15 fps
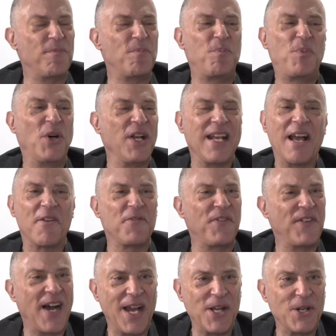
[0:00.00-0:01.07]
I'm putting out
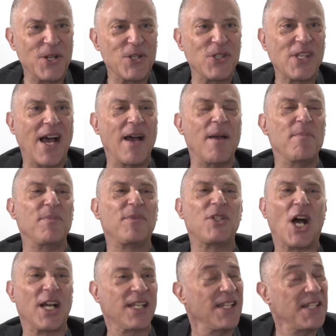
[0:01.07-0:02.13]
fires. I'm
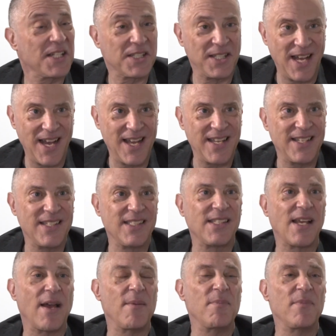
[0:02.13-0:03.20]
talking to
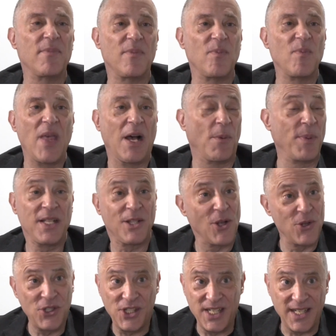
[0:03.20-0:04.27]
clients. I'm helping
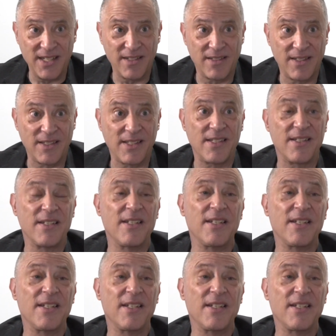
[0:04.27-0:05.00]
close deals.